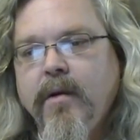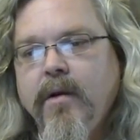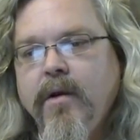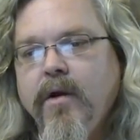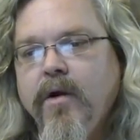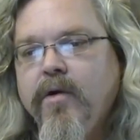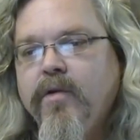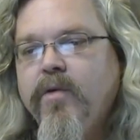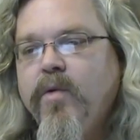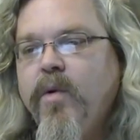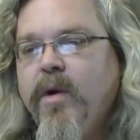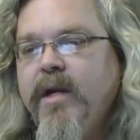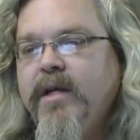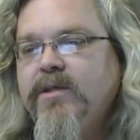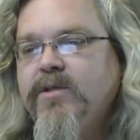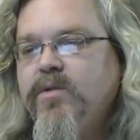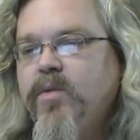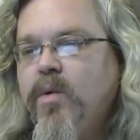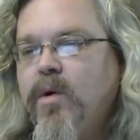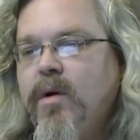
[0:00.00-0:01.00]
Earthquake
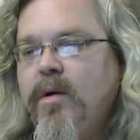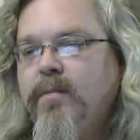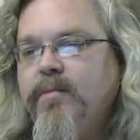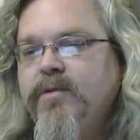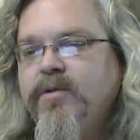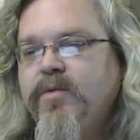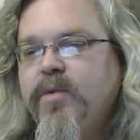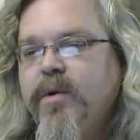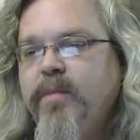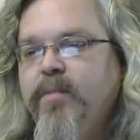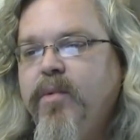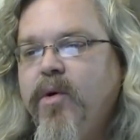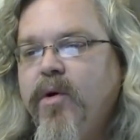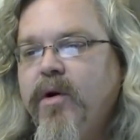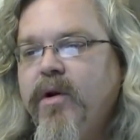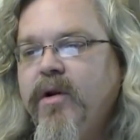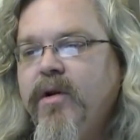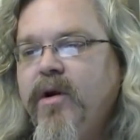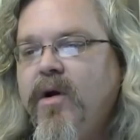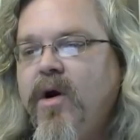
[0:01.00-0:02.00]
swarms
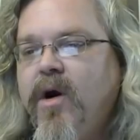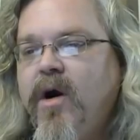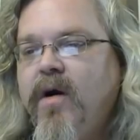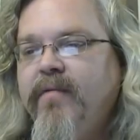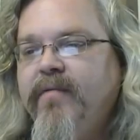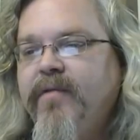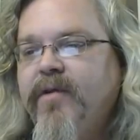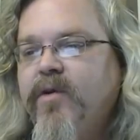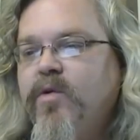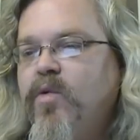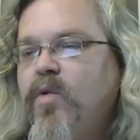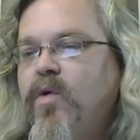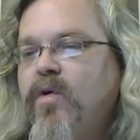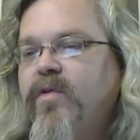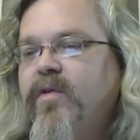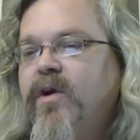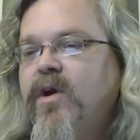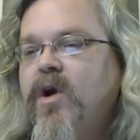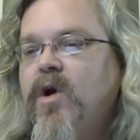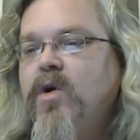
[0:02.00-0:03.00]
reported off the
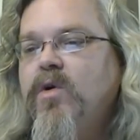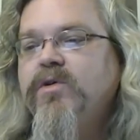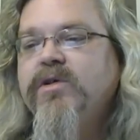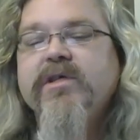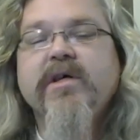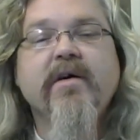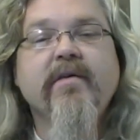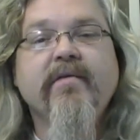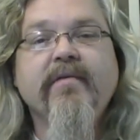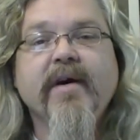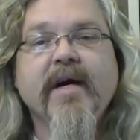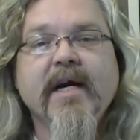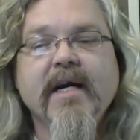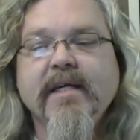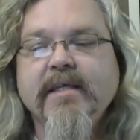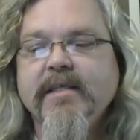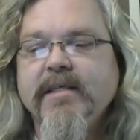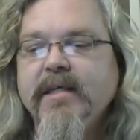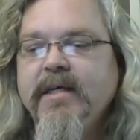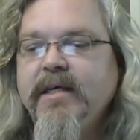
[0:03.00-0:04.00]
north coast of
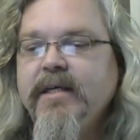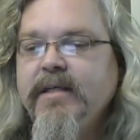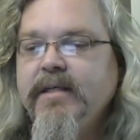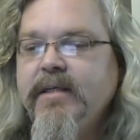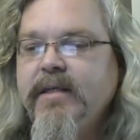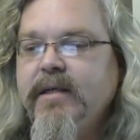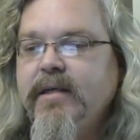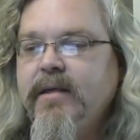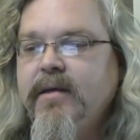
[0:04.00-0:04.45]
Iceland.